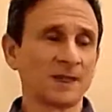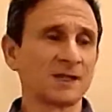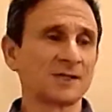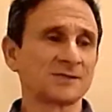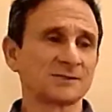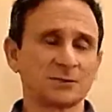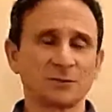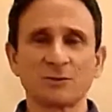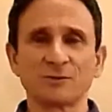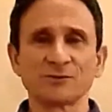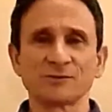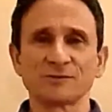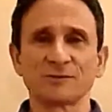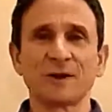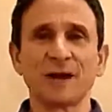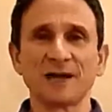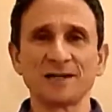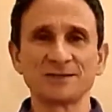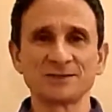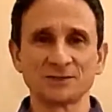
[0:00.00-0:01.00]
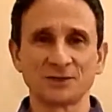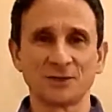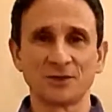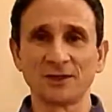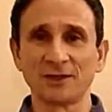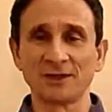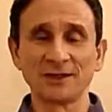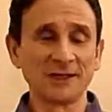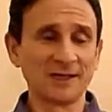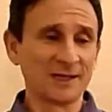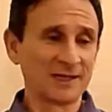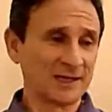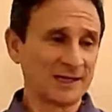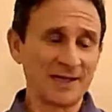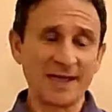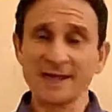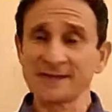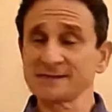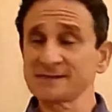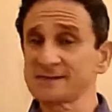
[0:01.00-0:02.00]
So when it was my turn, and he
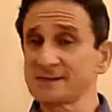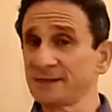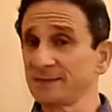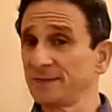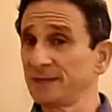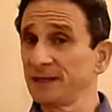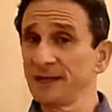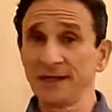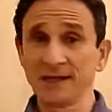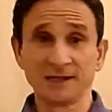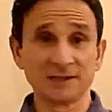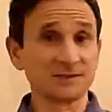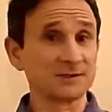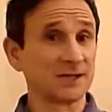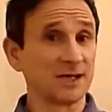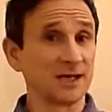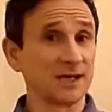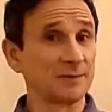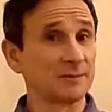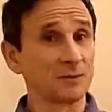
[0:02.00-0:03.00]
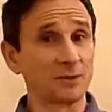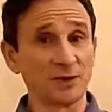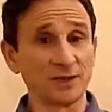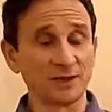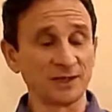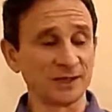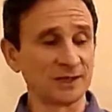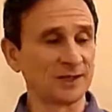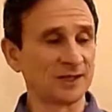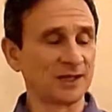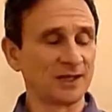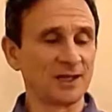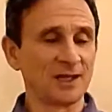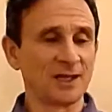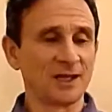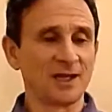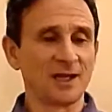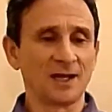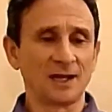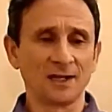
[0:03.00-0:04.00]
hadn't seen me ahead of time or anything,
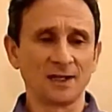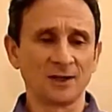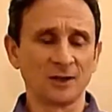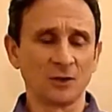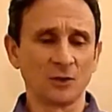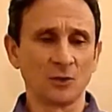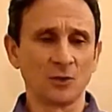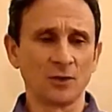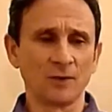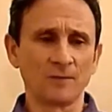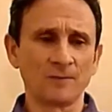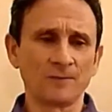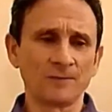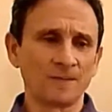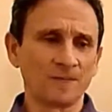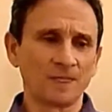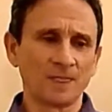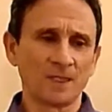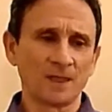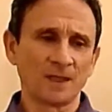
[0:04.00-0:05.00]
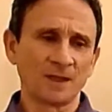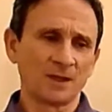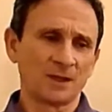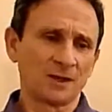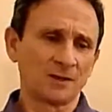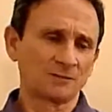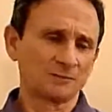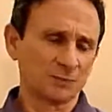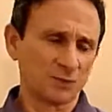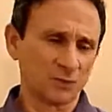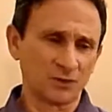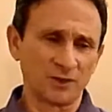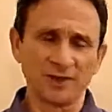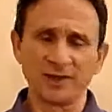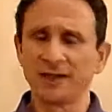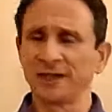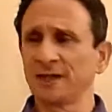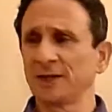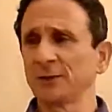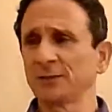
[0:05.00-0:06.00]
I go, well, you know, I'm learning
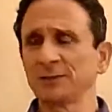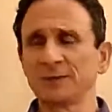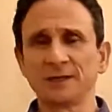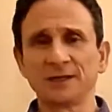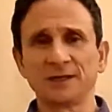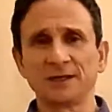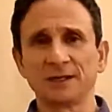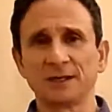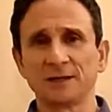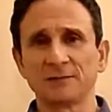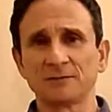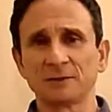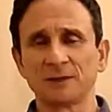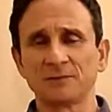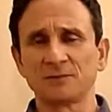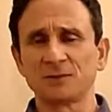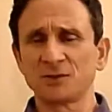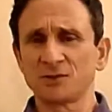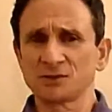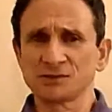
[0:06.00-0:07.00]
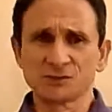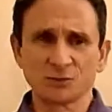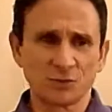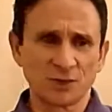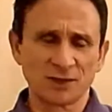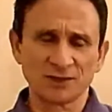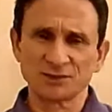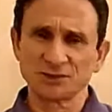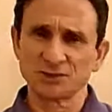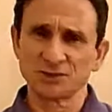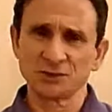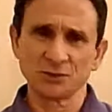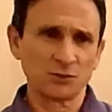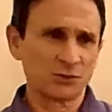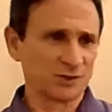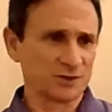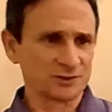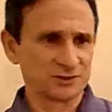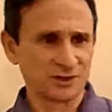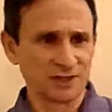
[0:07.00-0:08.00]
NLP, and I'm curious what I should do
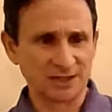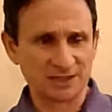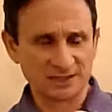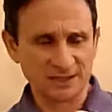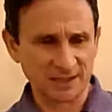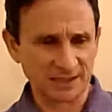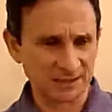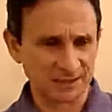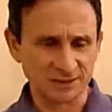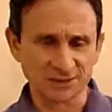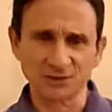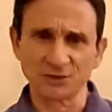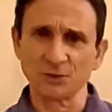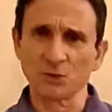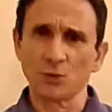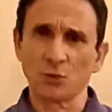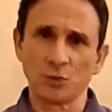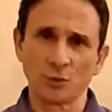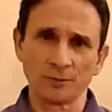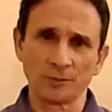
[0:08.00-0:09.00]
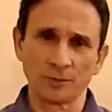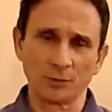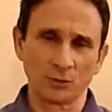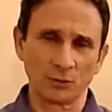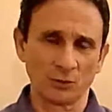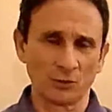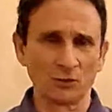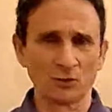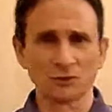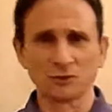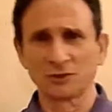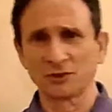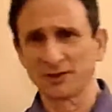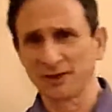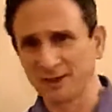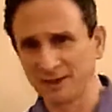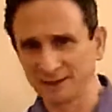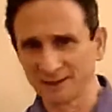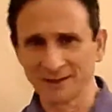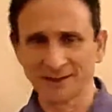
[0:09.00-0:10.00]
with it. Should I take it into the corporate world or
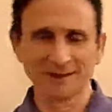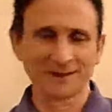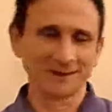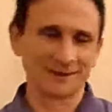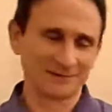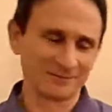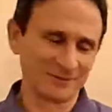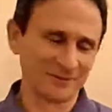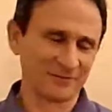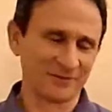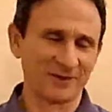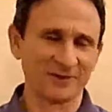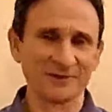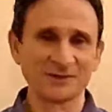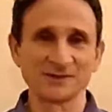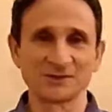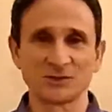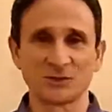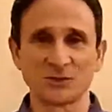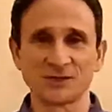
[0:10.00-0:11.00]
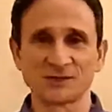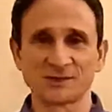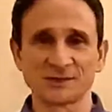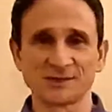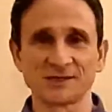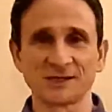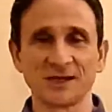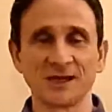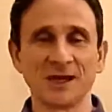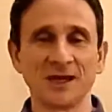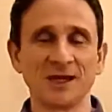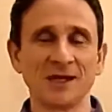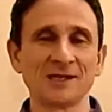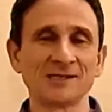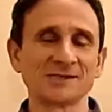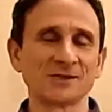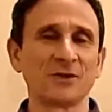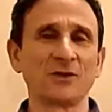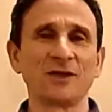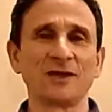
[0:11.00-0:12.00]
healing? And I'm giving all these choices.
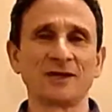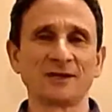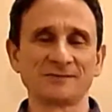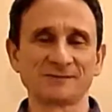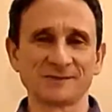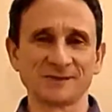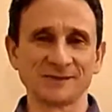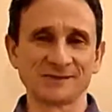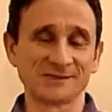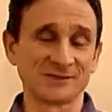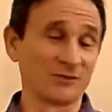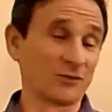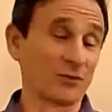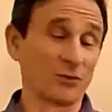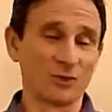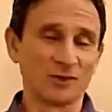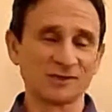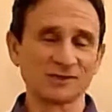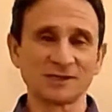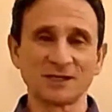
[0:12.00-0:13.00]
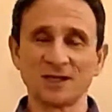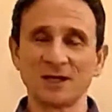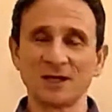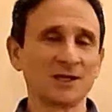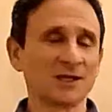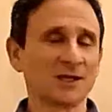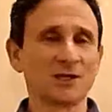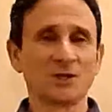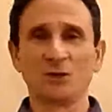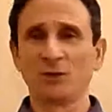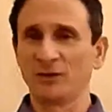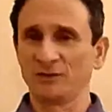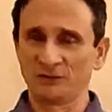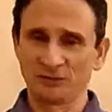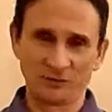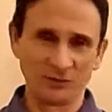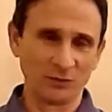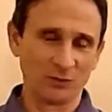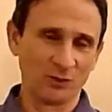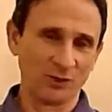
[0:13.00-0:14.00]
So he gives his, of course, you have
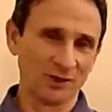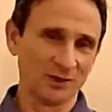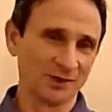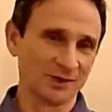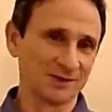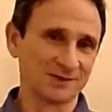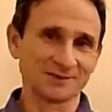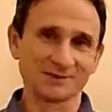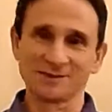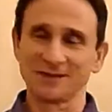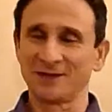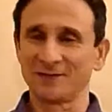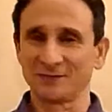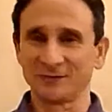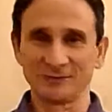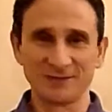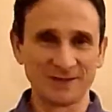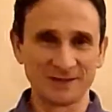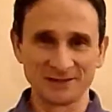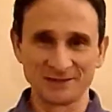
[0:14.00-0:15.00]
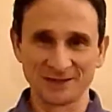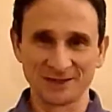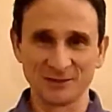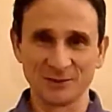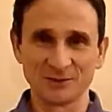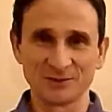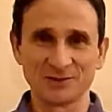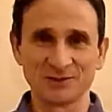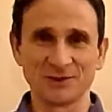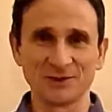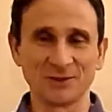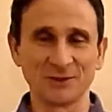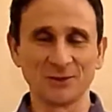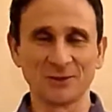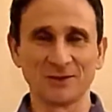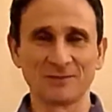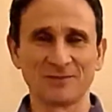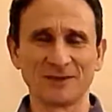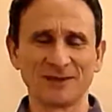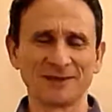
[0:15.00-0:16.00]
free will, it's not for me to tell you what to do.
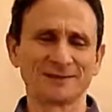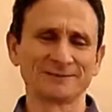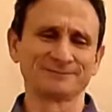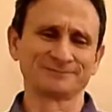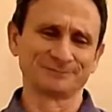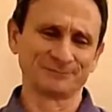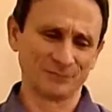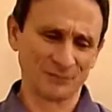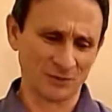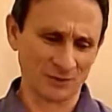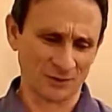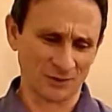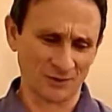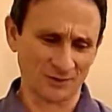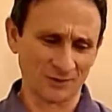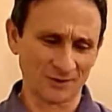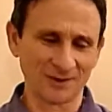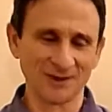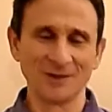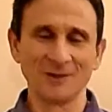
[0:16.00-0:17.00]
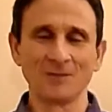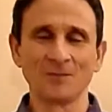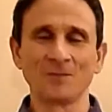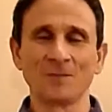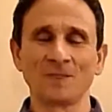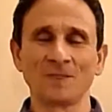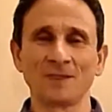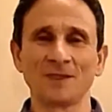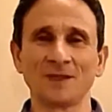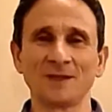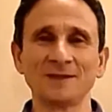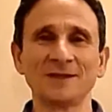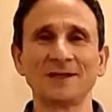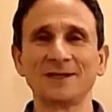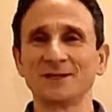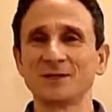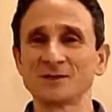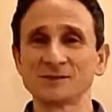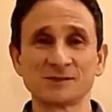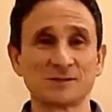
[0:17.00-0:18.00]
And I'm thinking, darn. And then
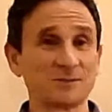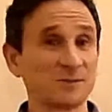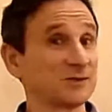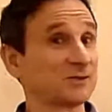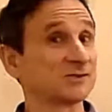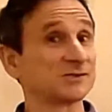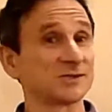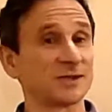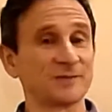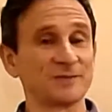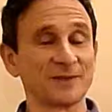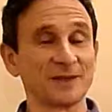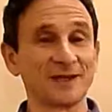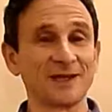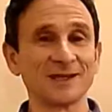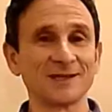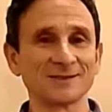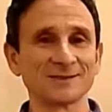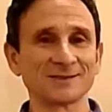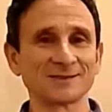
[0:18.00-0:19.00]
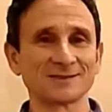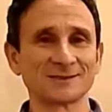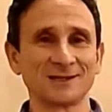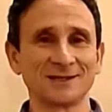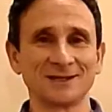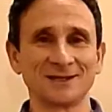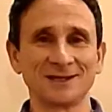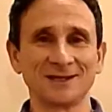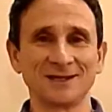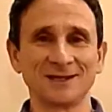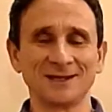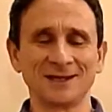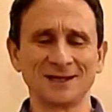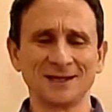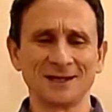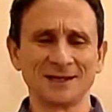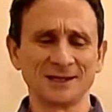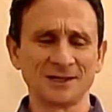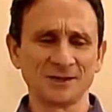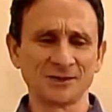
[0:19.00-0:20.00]
he goes, but there's something else.
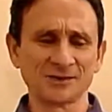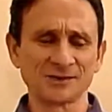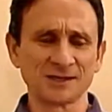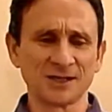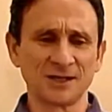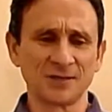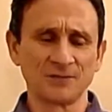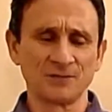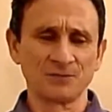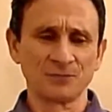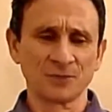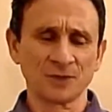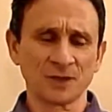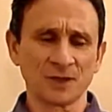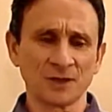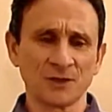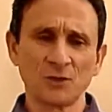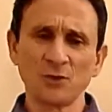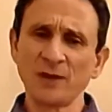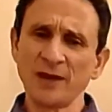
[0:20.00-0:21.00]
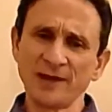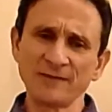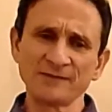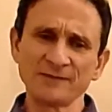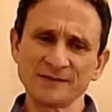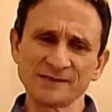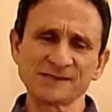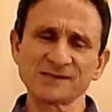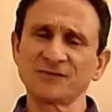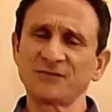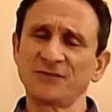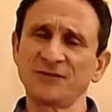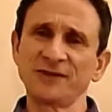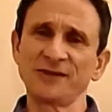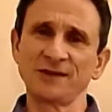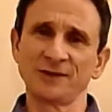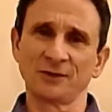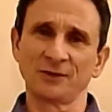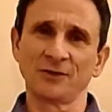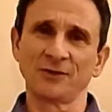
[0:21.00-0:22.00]
He goes, you have this
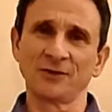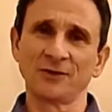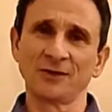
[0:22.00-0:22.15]
fear.